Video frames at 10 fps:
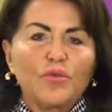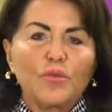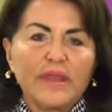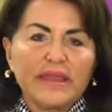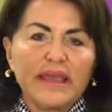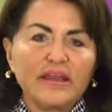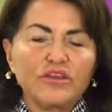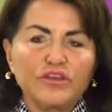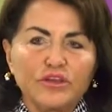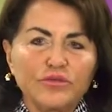we can
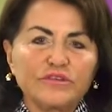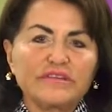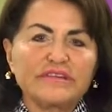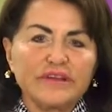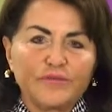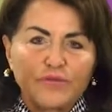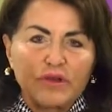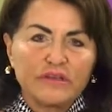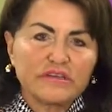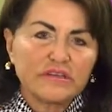use
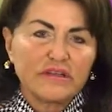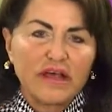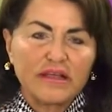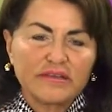different uh,